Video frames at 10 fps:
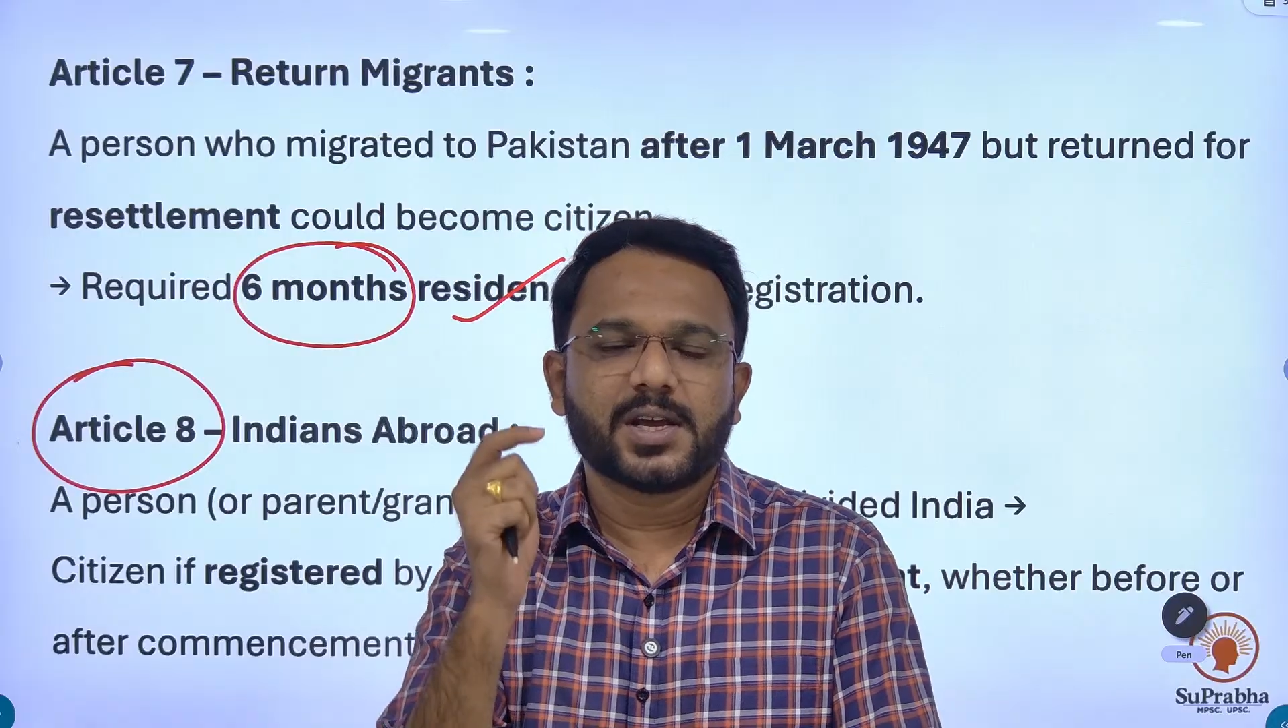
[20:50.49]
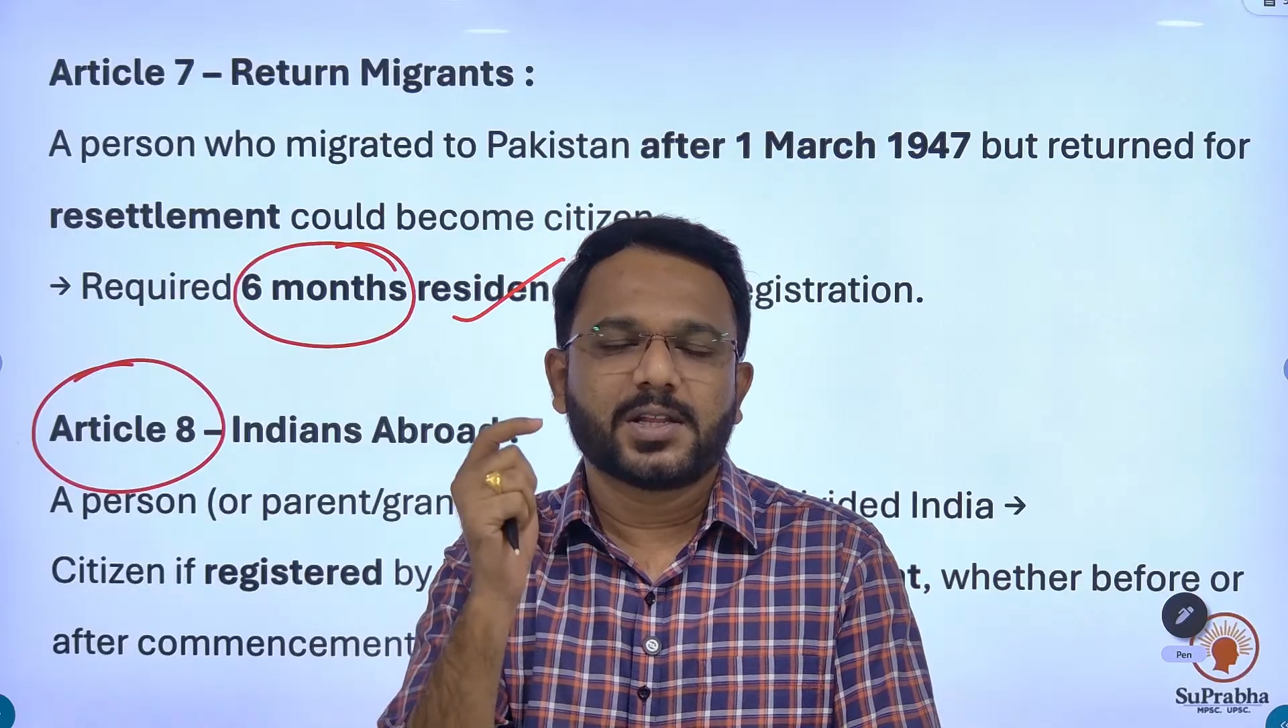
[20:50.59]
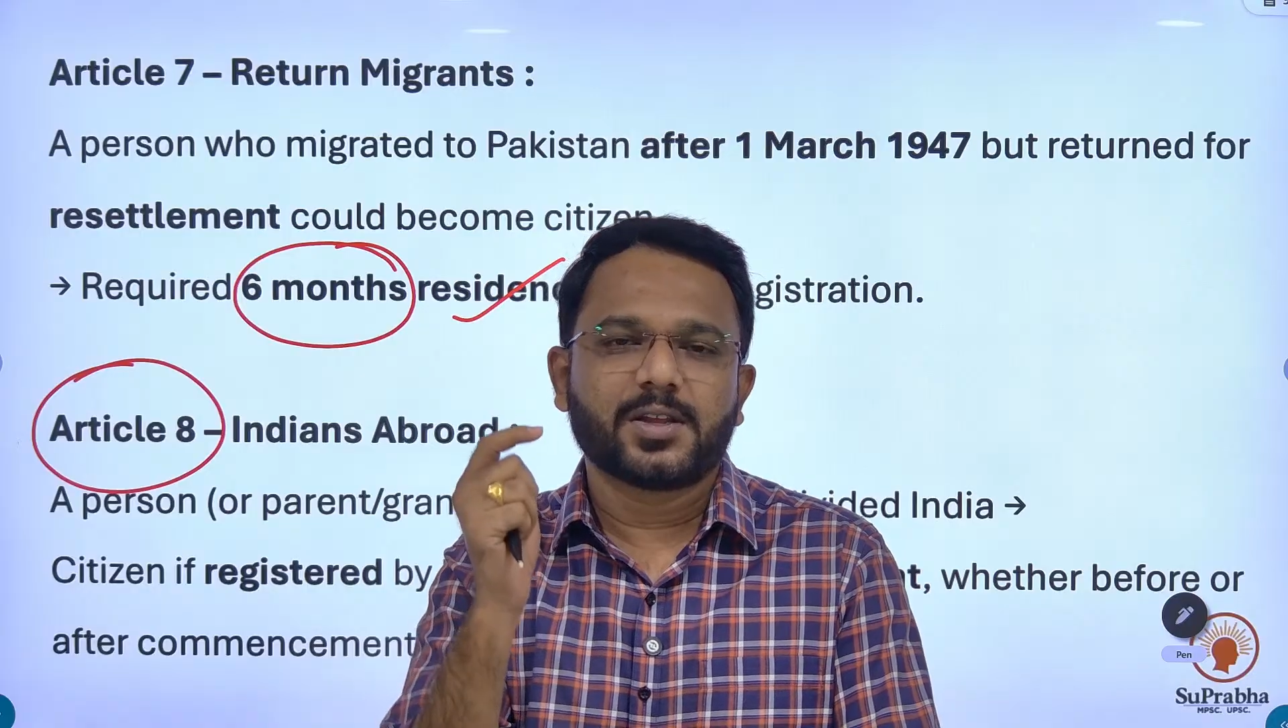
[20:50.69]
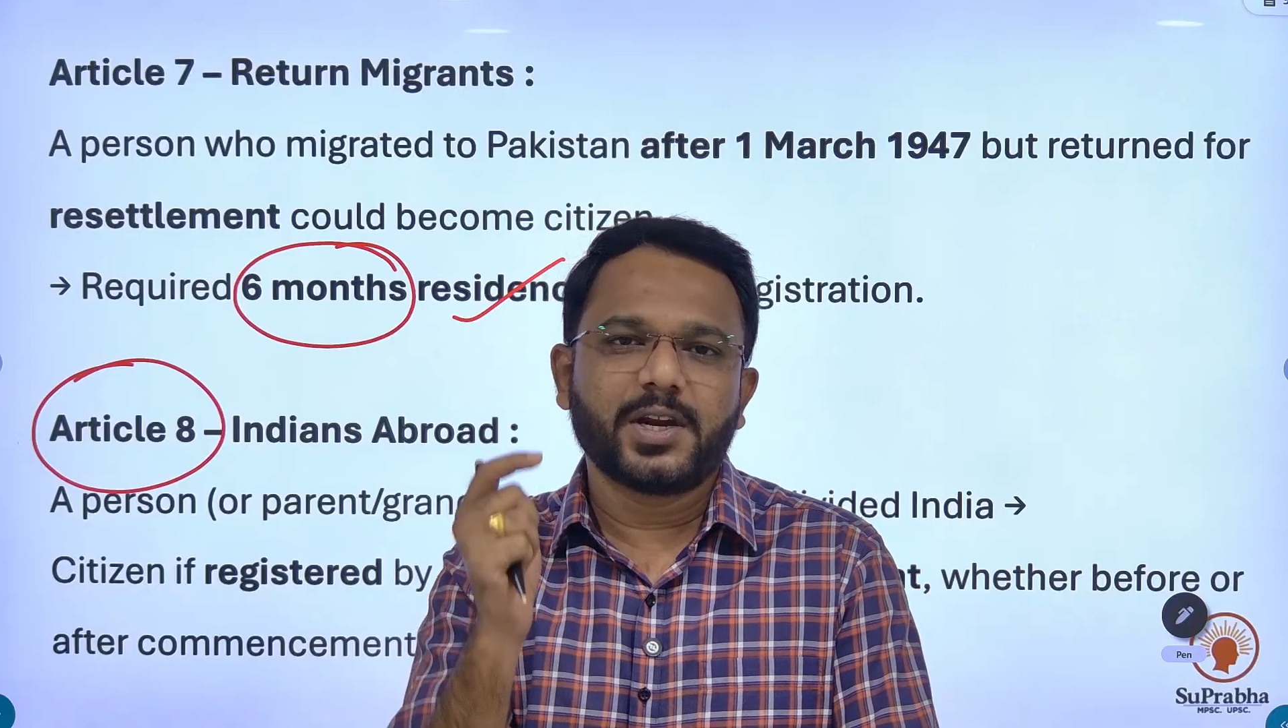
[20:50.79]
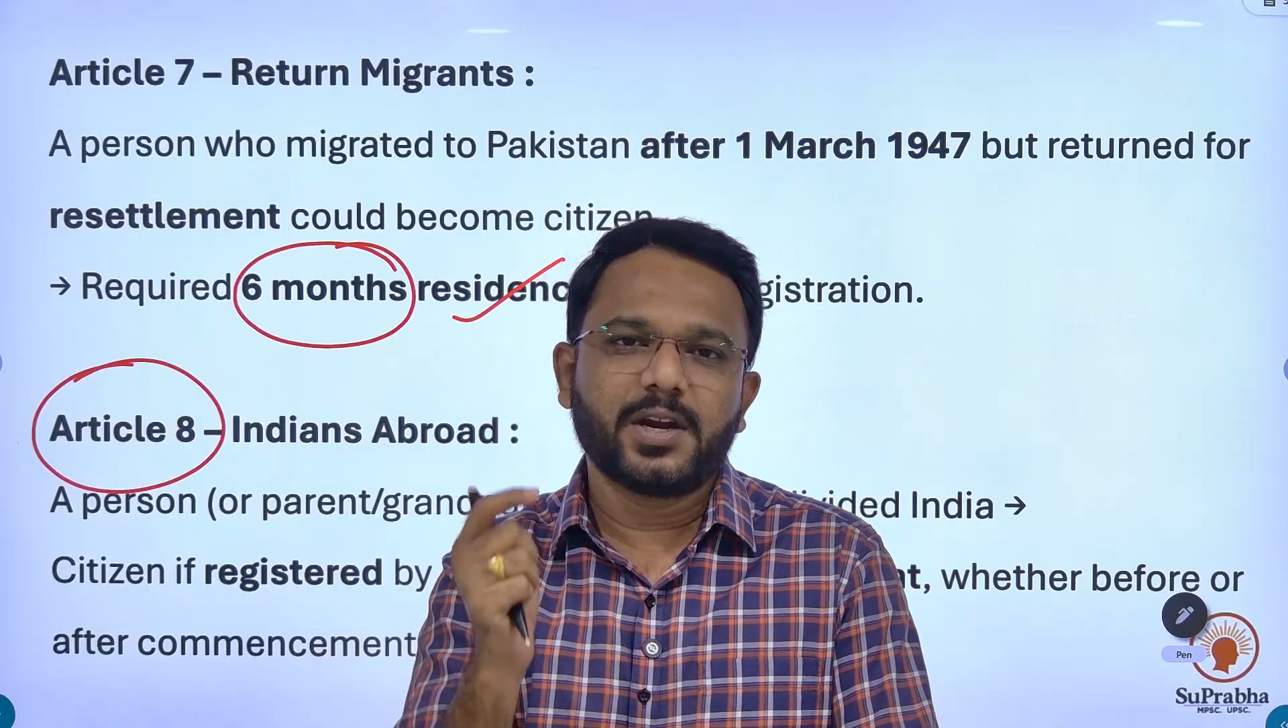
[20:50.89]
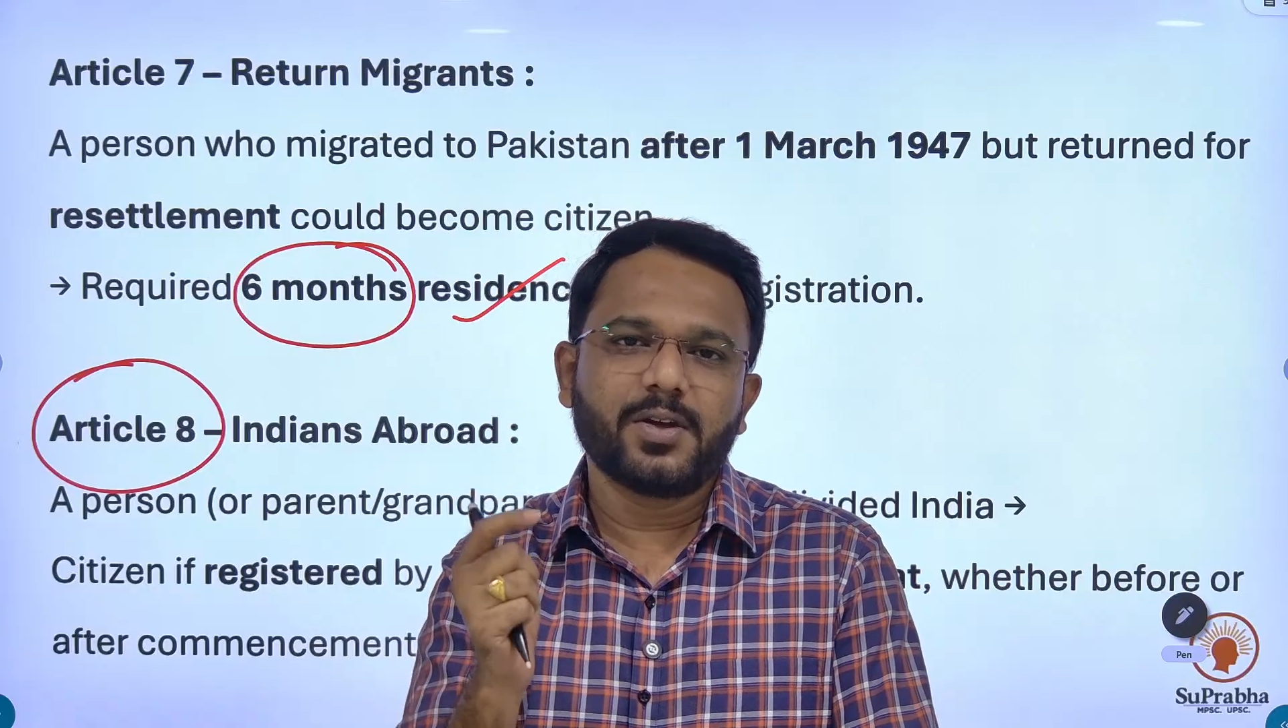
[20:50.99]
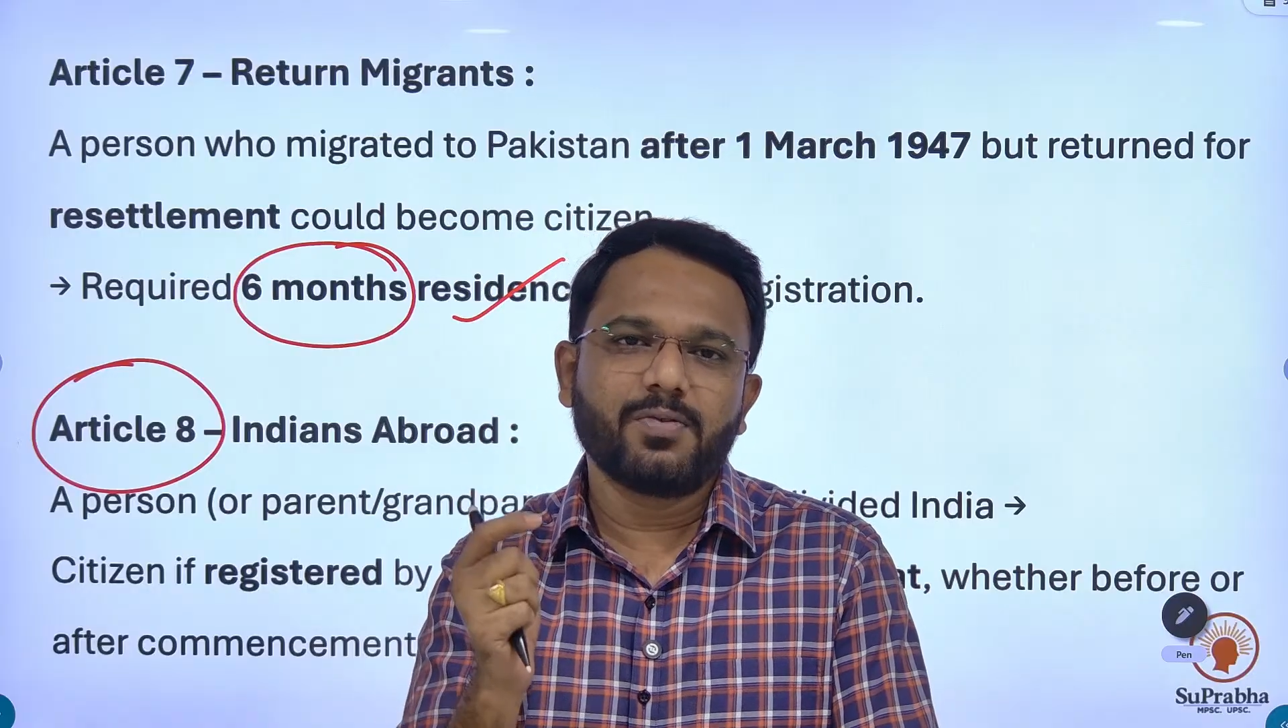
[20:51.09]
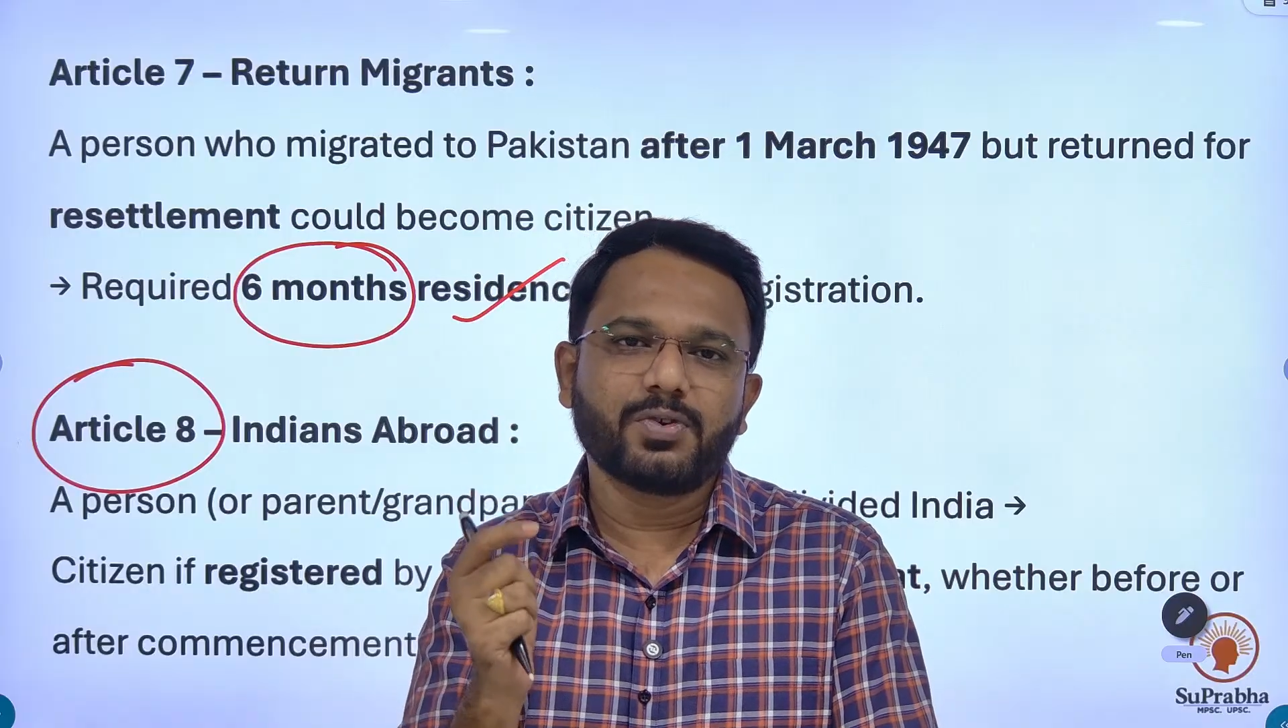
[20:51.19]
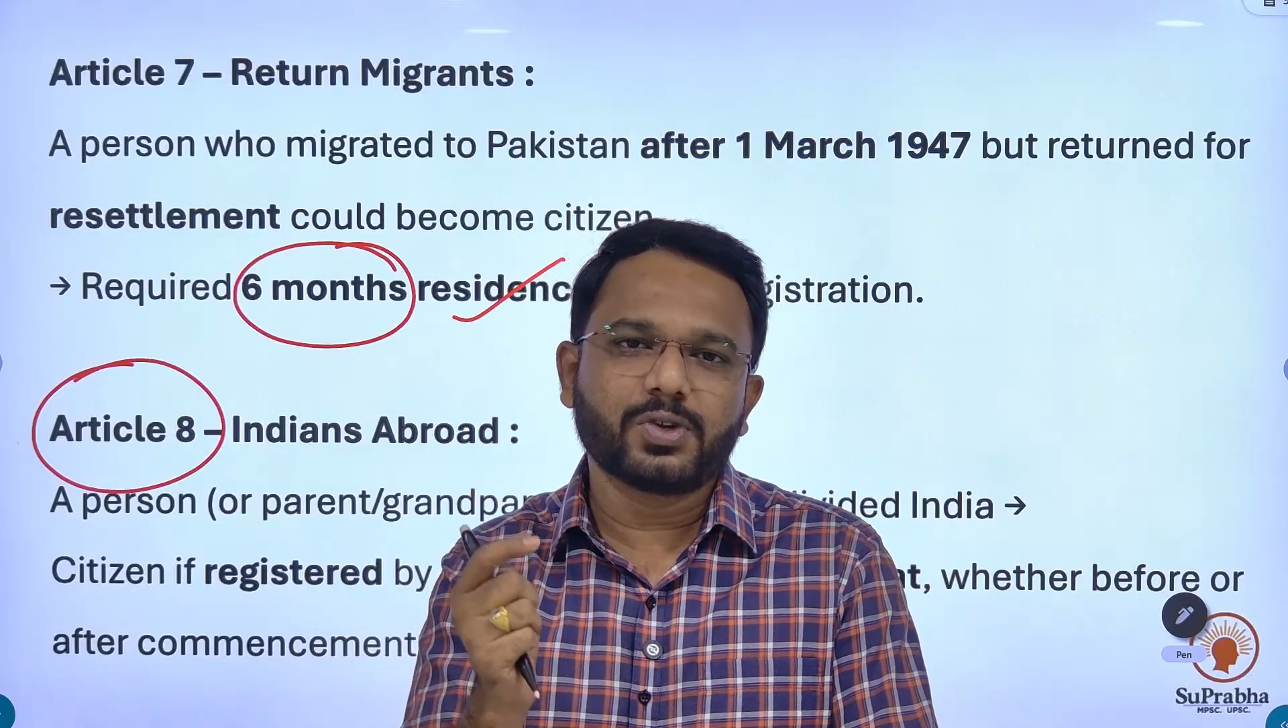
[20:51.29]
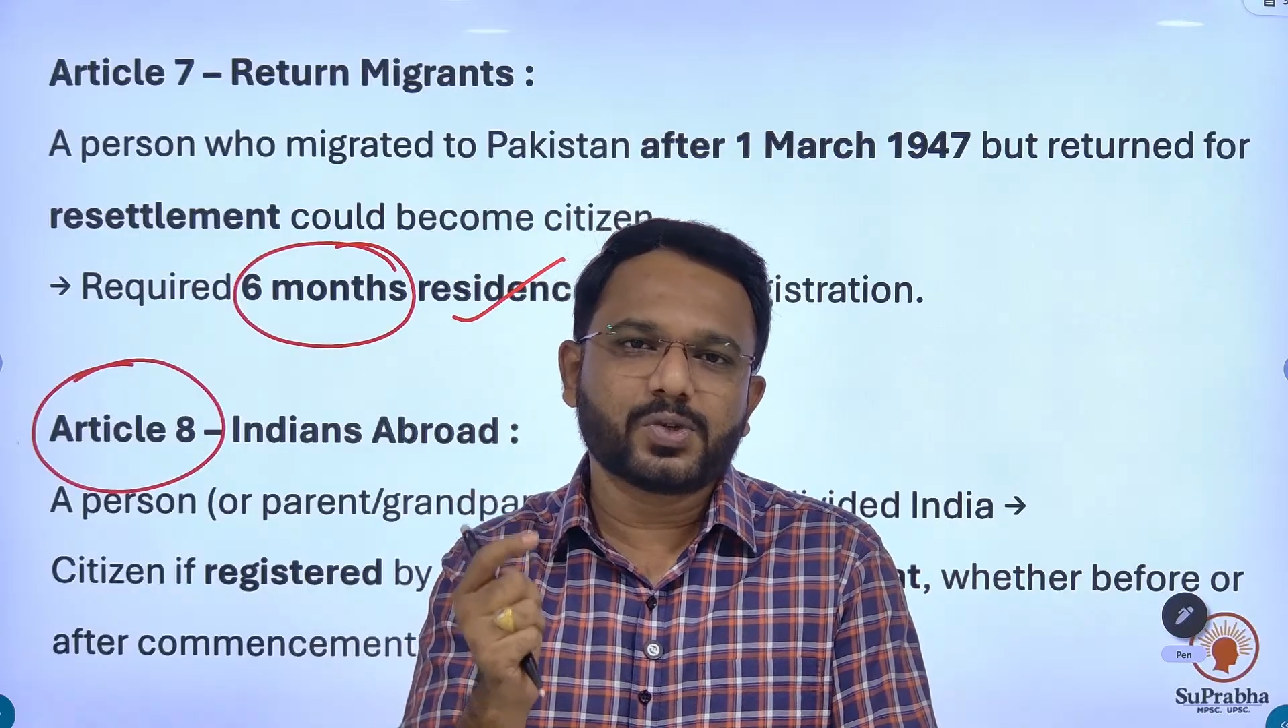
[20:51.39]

the individuals